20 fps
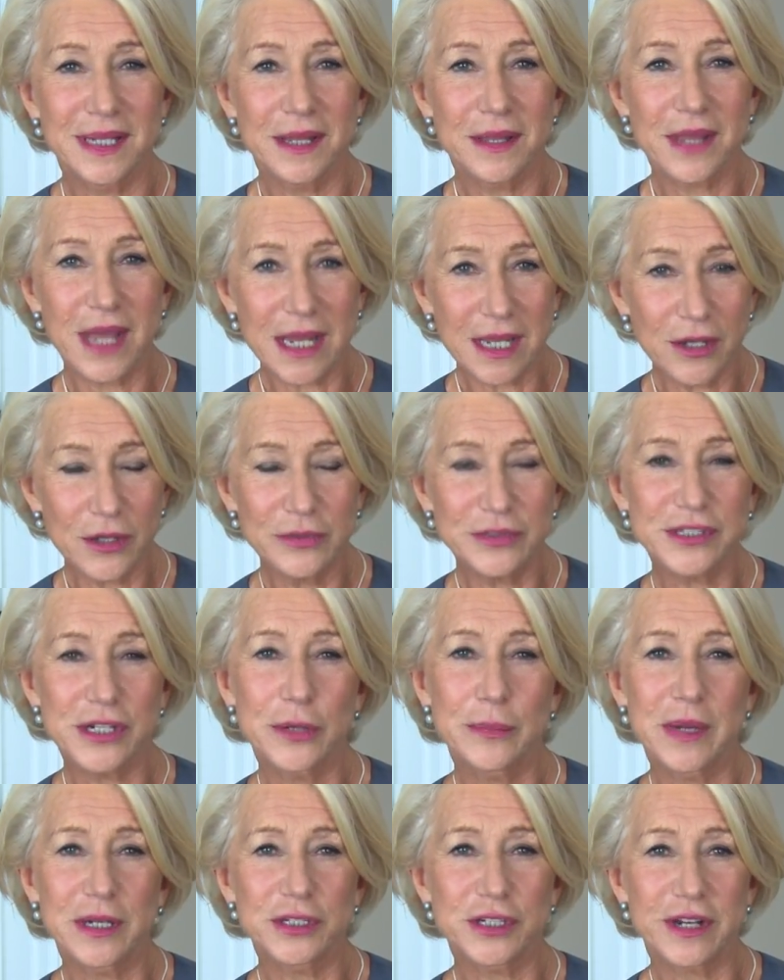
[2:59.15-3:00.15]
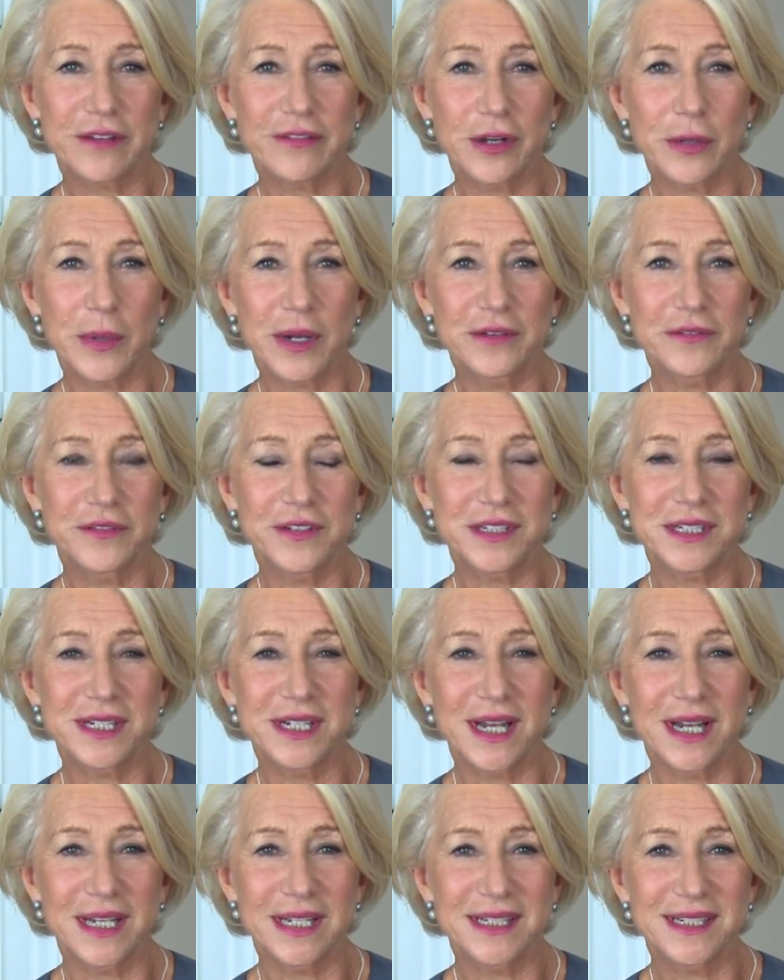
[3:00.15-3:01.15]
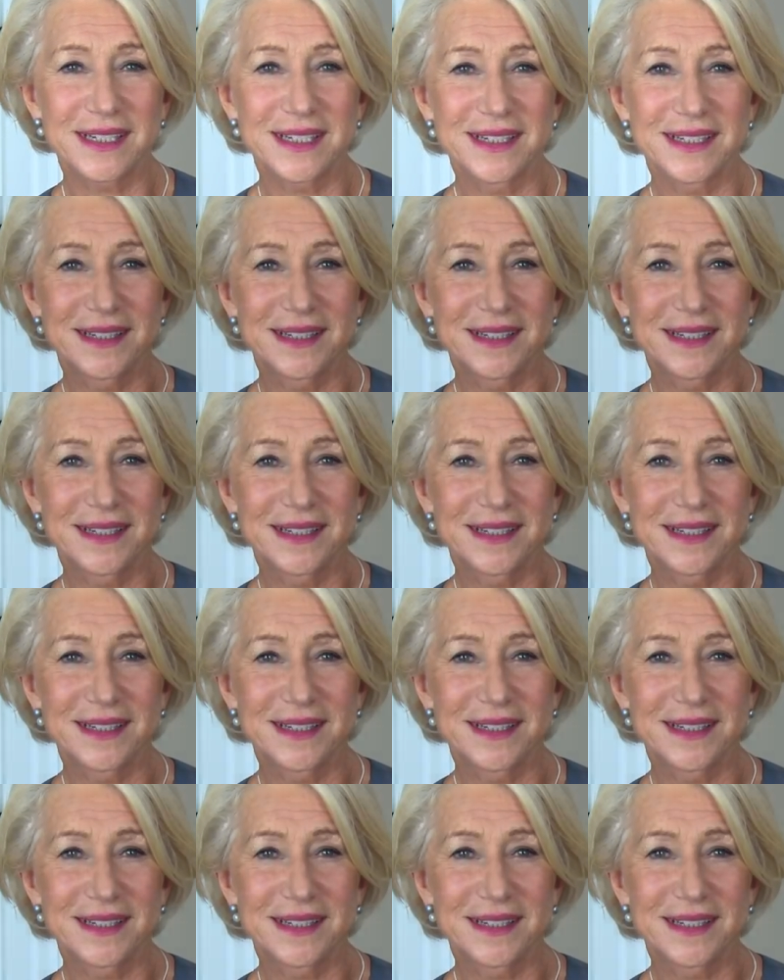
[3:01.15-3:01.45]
Thank you so much, everyone, for tonight.